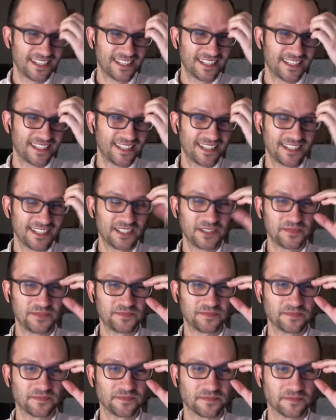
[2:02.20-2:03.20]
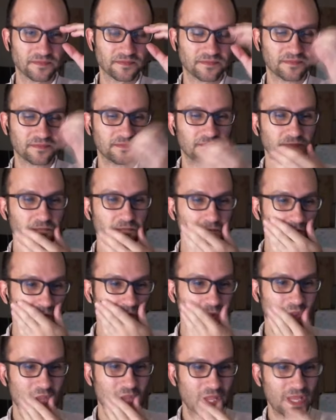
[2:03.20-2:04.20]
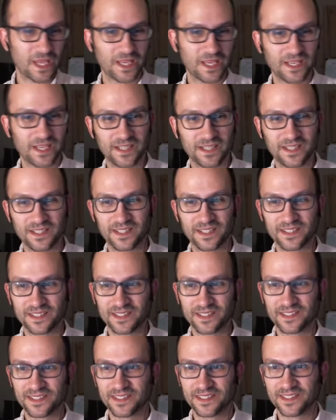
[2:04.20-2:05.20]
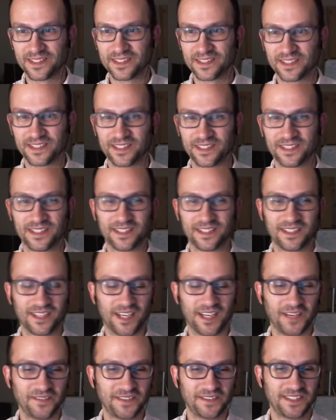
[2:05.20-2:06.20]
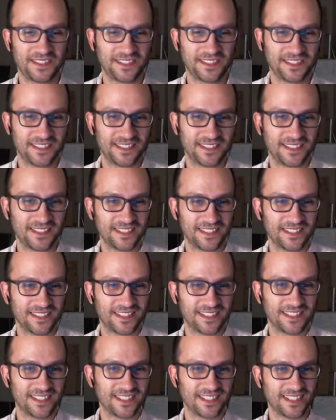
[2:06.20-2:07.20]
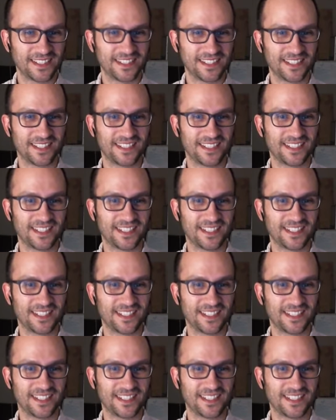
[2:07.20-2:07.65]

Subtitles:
(silent)